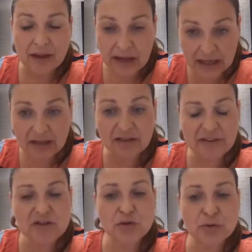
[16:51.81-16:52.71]

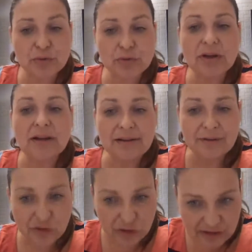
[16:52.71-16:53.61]
individual
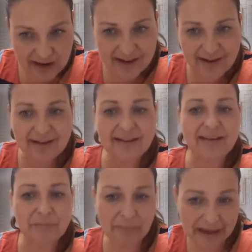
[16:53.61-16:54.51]
genetic
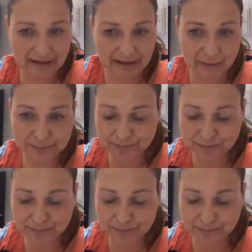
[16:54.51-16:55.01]
makeup.